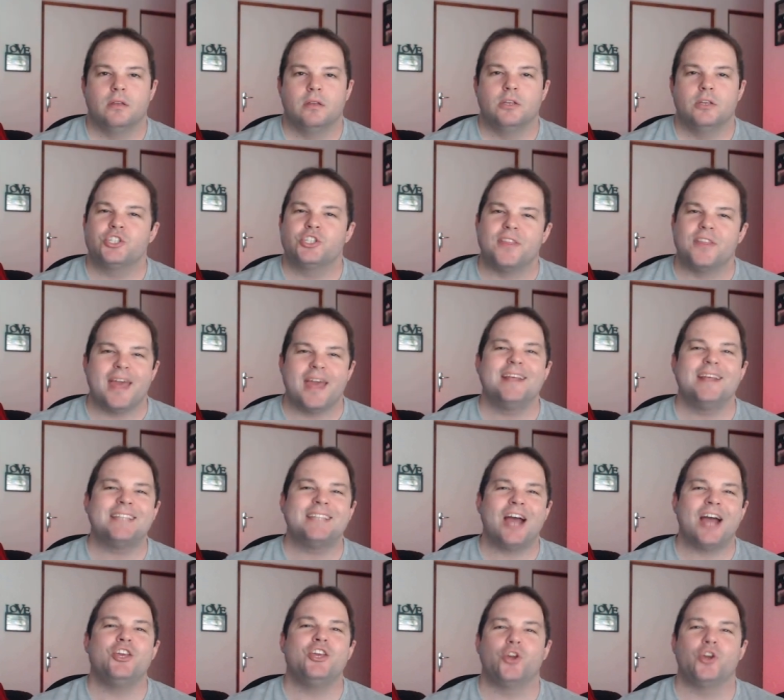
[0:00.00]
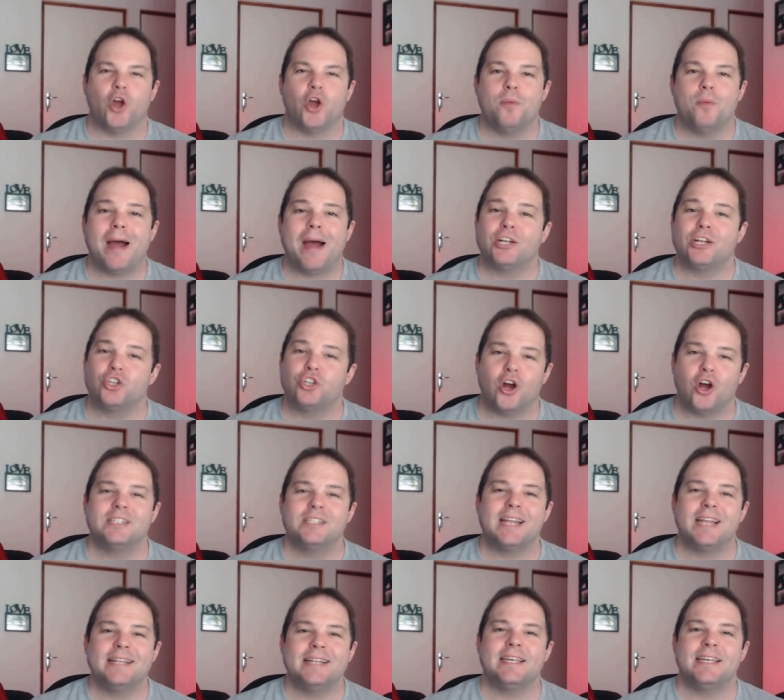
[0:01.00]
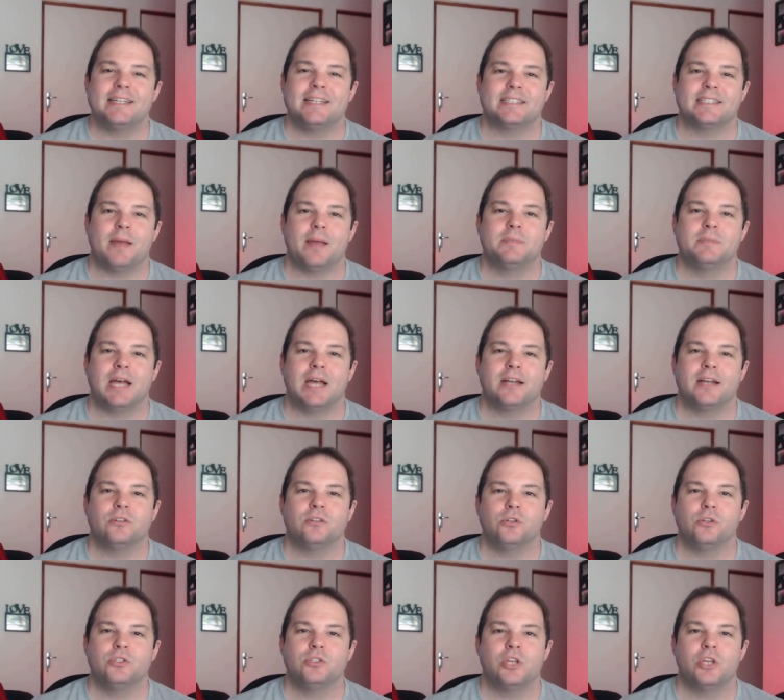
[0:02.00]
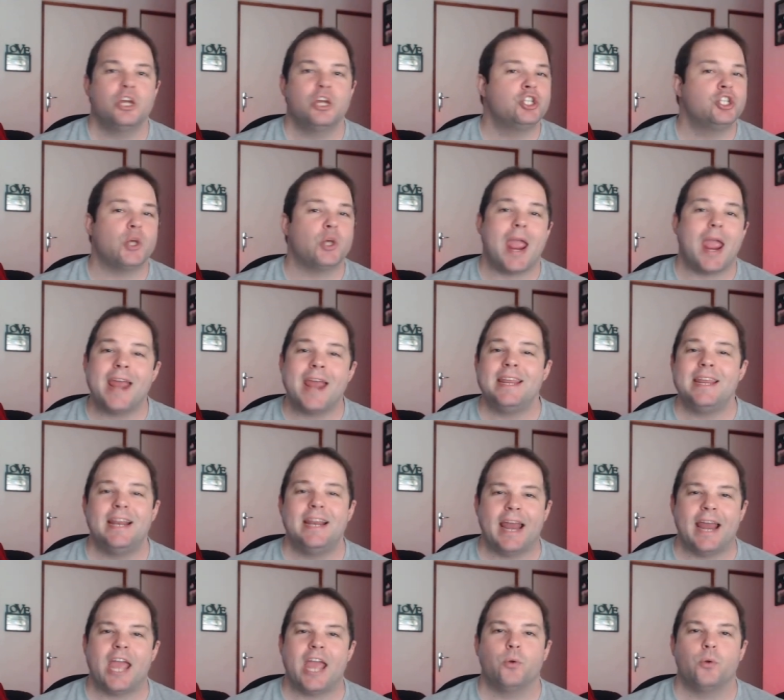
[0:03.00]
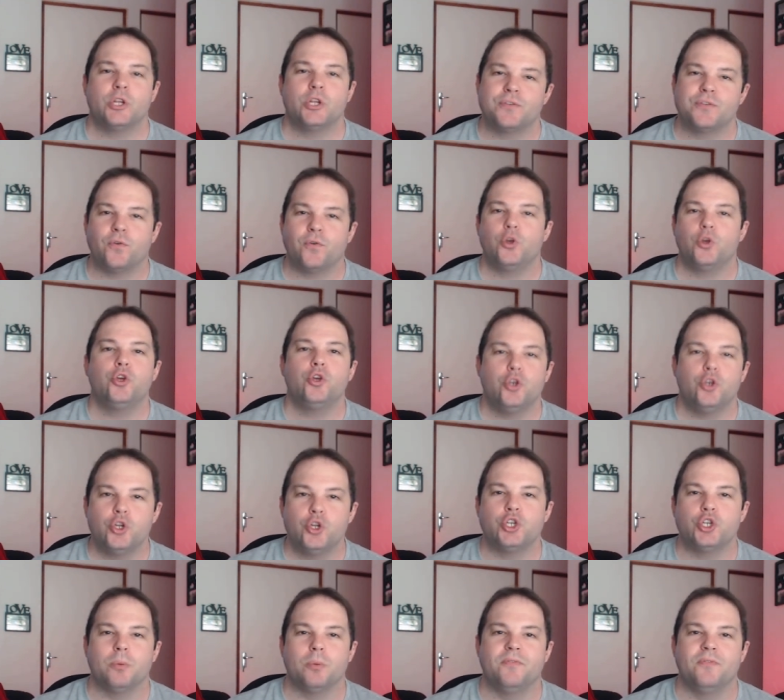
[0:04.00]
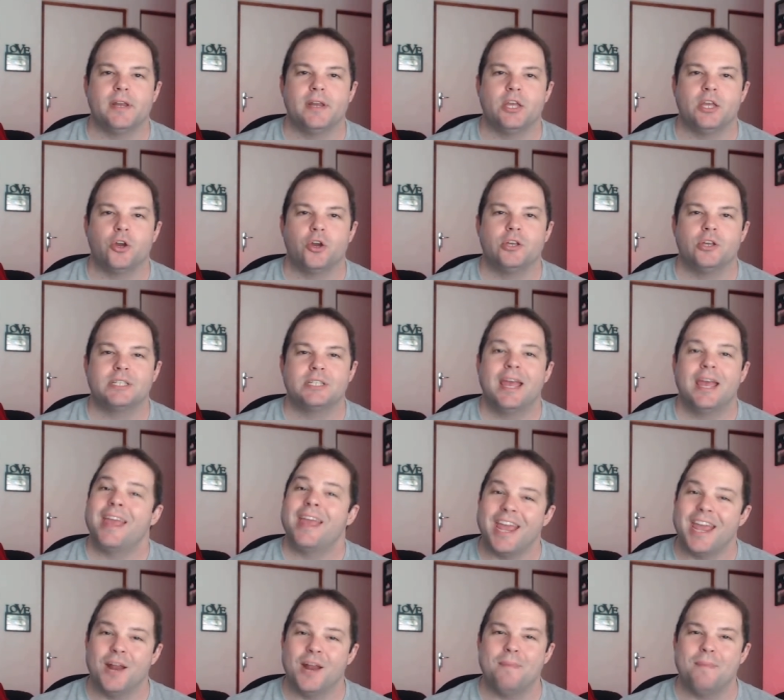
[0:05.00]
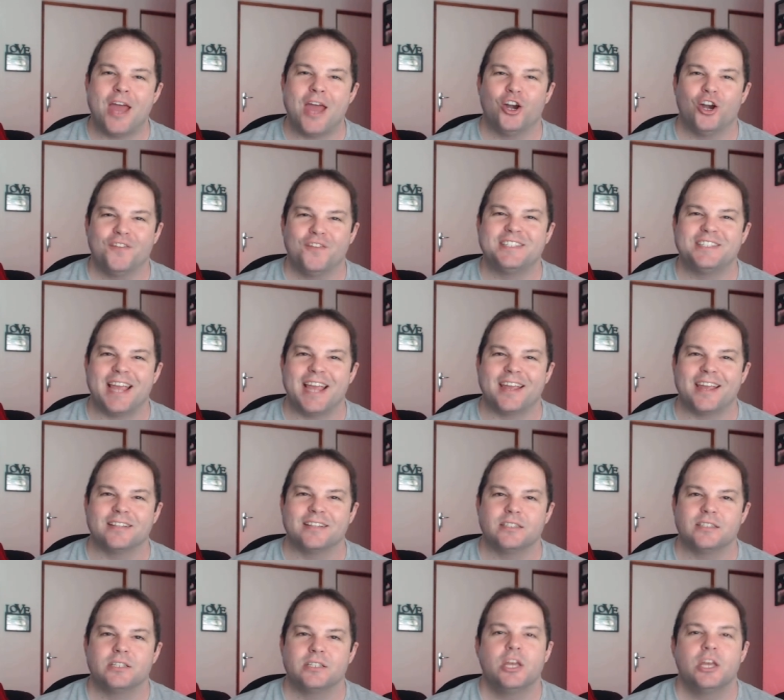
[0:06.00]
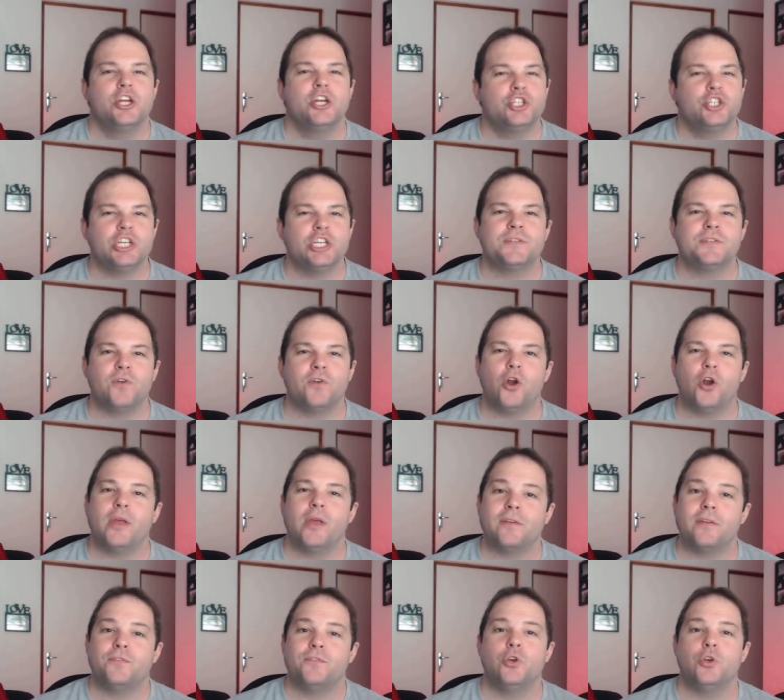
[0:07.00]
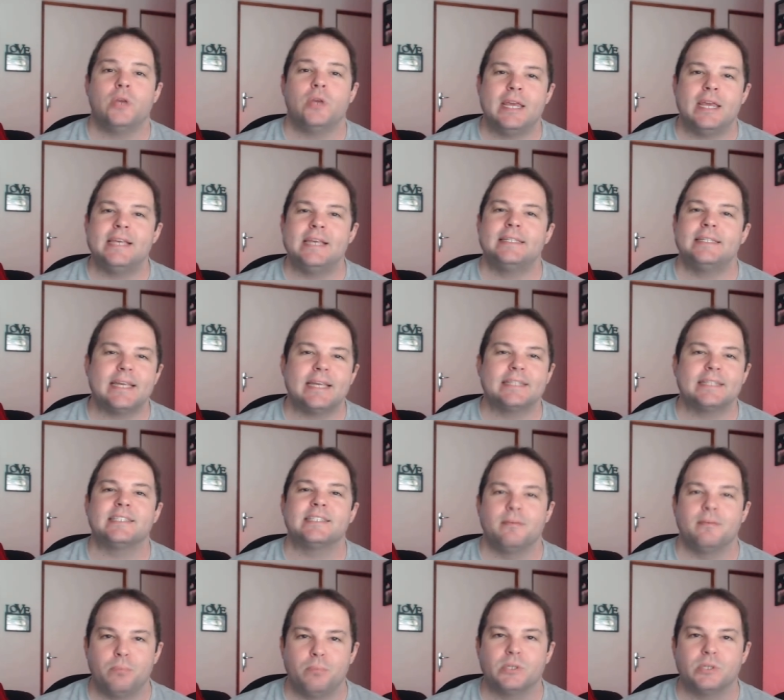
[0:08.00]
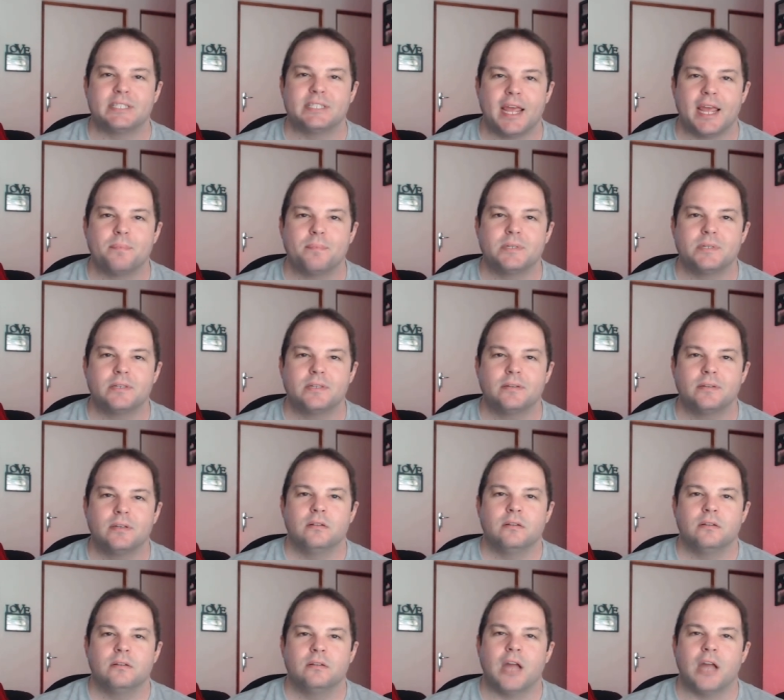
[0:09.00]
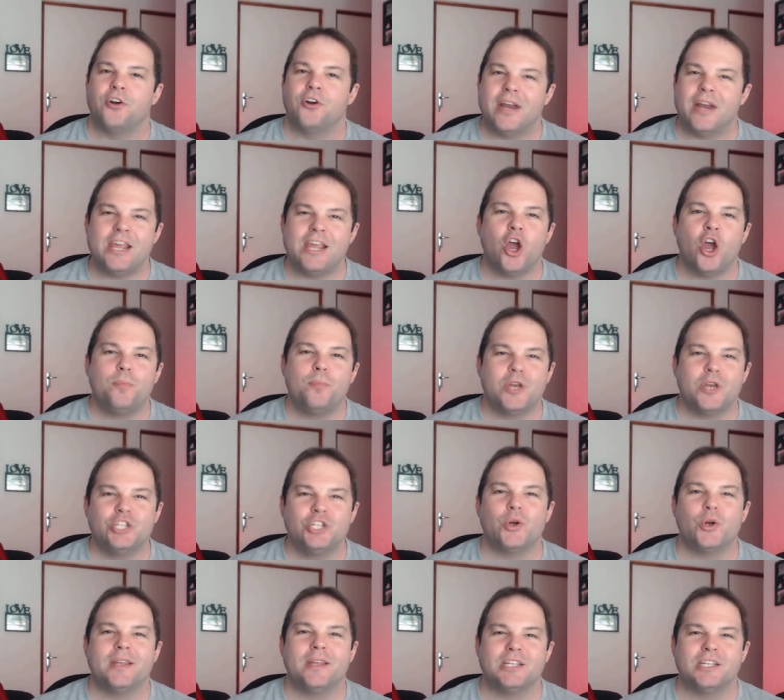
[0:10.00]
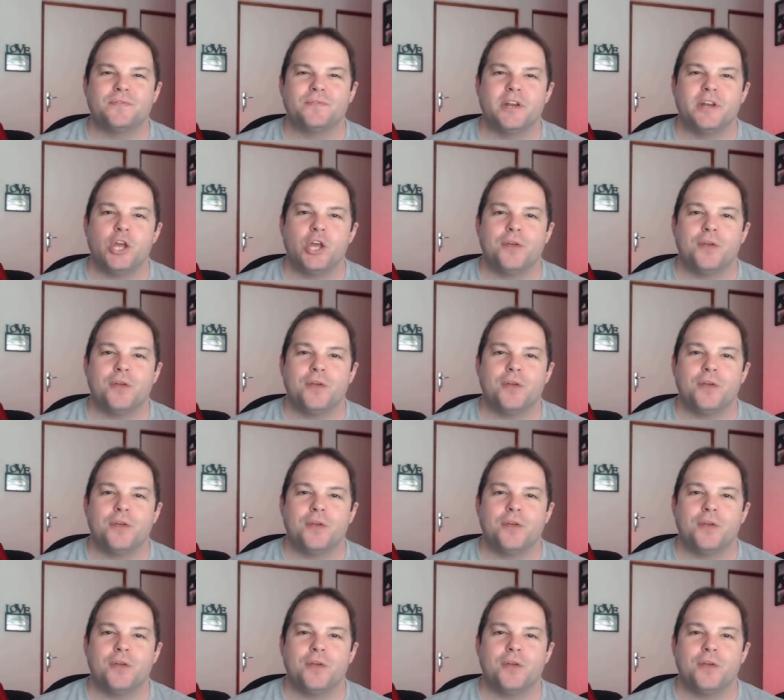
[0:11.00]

So that is how you go about translating subtitles to any language for your YouTube videos in a matter of seconds, just following a few easy and simple steps. I really hope you enjoyed this video